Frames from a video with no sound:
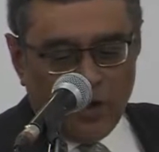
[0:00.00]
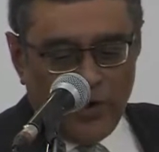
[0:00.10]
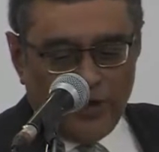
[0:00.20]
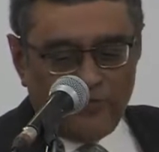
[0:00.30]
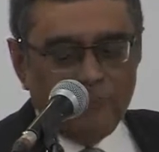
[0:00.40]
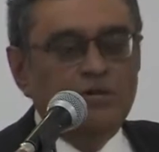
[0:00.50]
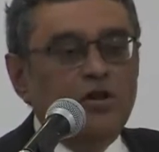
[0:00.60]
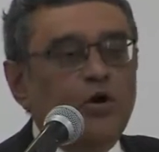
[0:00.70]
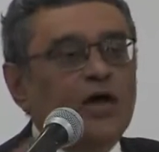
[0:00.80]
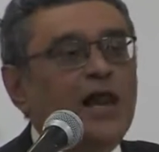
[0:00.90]
away from
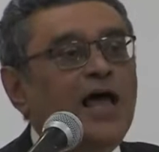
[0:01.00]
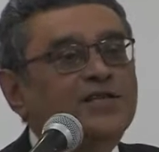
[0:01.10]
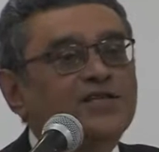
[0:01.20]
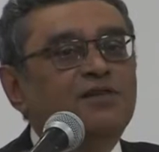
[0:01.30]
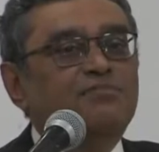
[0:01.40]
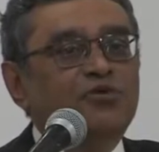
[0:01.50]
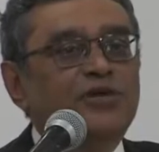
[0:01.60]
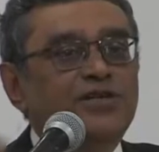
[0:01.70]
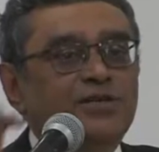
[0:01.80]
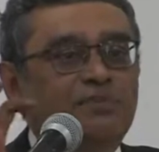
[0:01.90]
localized
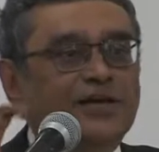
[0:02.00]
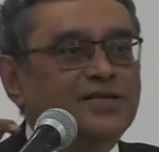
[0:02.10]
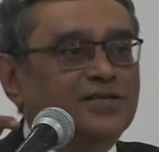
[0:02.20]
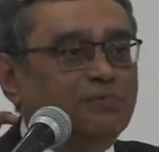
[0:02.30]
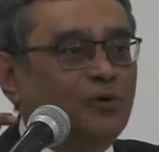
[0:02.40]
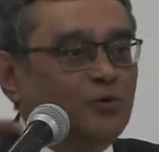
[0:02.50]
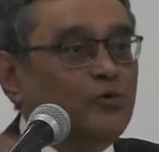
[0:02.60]
community-based support,